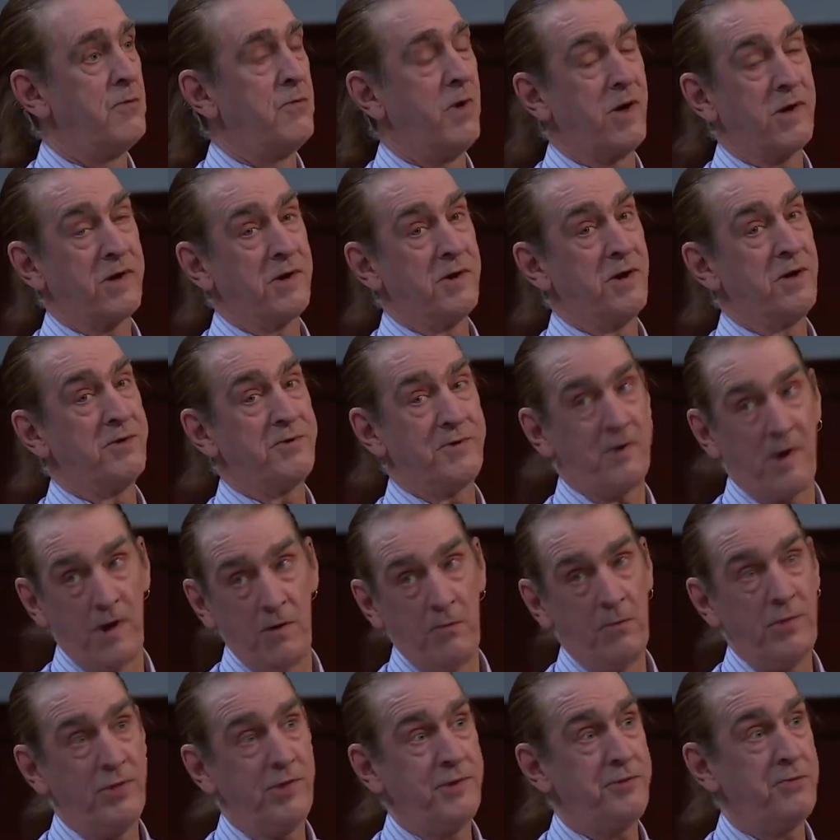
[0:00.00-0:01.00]
Right, can I
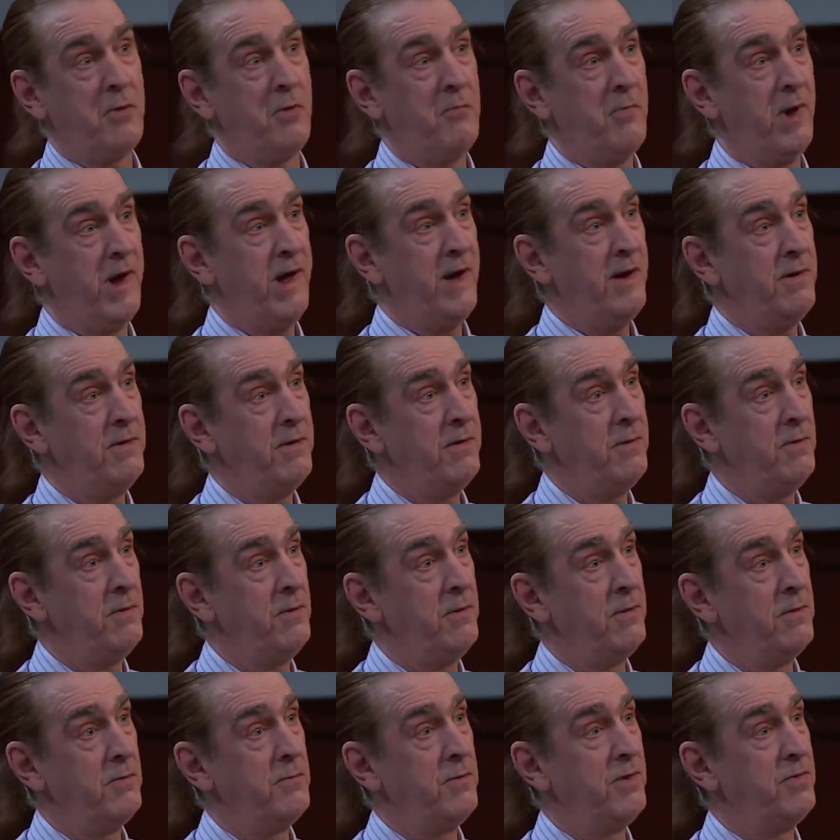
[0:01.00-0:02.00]
start with this one, Maria?
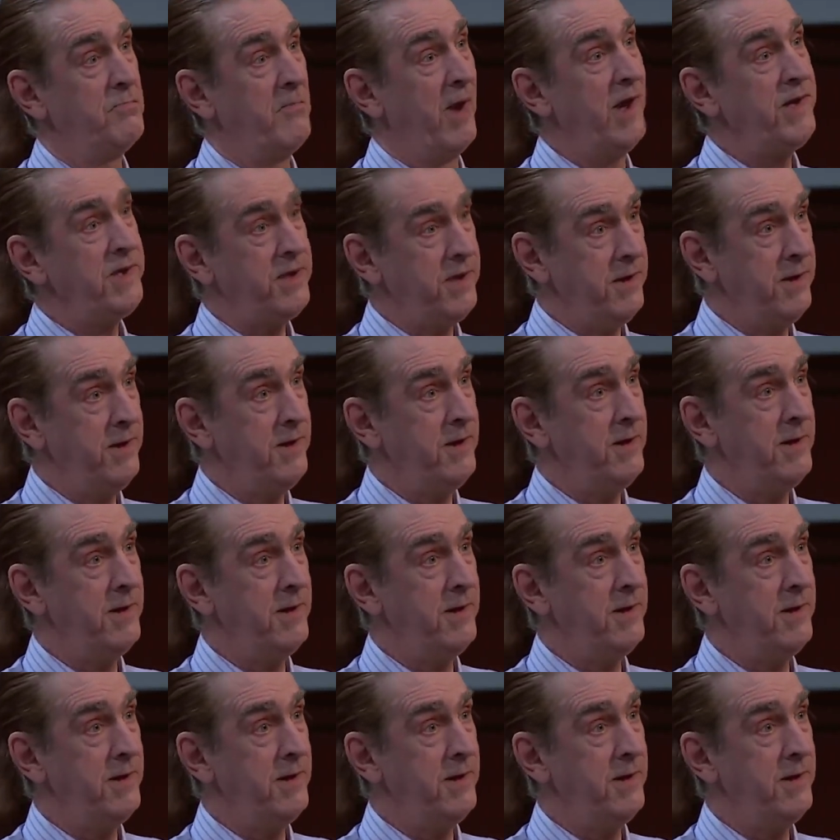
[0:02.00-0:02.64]
With Mike?